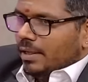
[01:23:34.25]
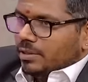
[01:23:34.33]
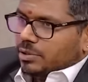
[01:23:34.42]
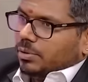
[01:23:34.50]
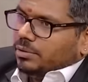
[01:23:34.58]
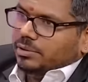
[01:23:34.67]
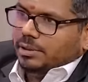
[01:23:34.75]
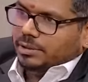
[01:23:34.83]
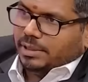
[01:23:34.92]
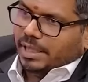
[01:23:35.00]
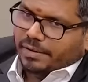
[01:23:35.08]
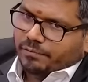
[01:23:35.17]
So
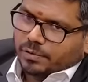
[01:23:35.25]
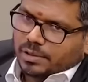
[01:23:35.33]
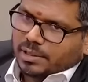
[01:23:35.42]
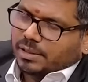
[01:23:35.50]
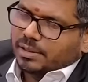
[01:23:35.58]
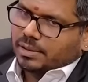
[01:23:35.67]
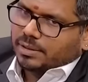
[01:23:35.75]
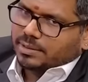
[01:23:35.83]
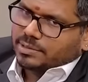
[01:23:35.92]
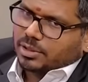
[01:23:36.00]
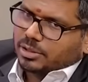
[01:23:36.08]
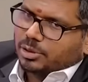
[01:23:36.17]
they wouldn't
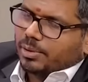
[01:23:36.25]
resort